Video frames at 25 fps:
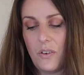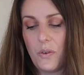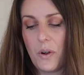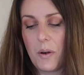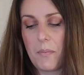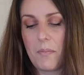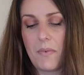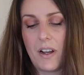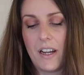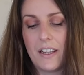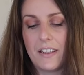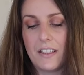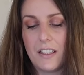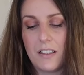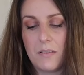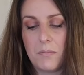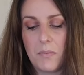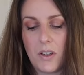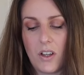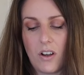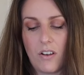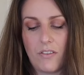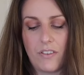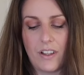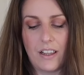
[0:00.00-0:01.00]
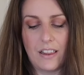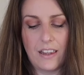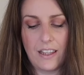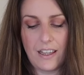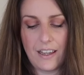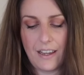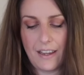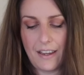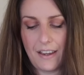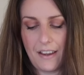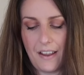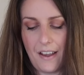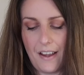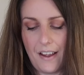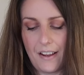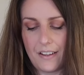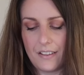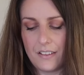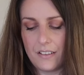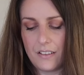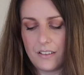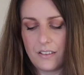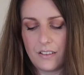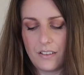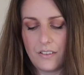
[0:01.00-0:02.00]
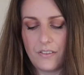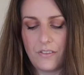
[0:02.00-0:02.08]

Reminded me of LA and